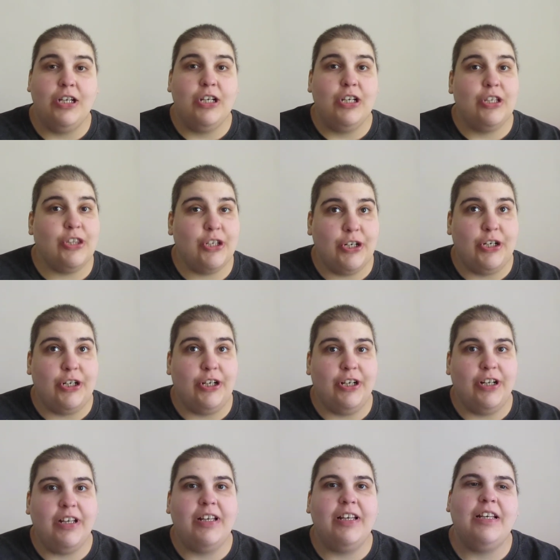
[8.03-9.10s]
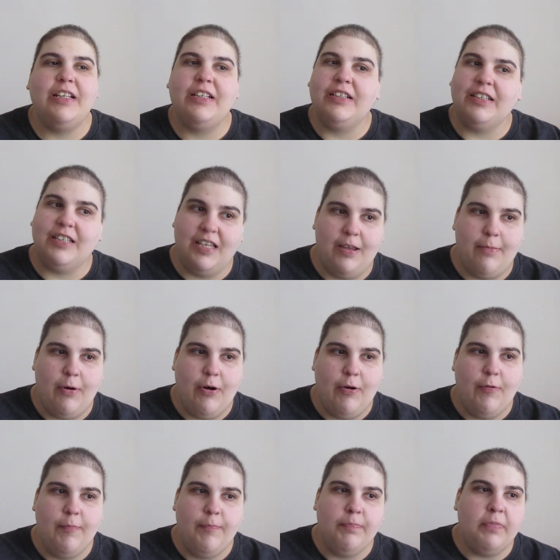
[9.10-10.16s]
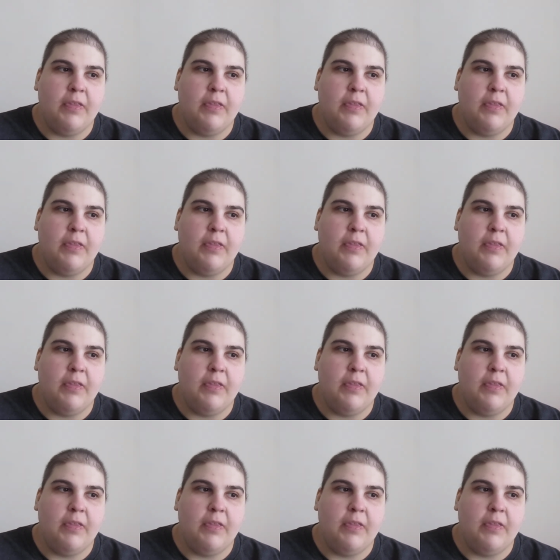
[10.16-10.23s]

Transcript: third chemo.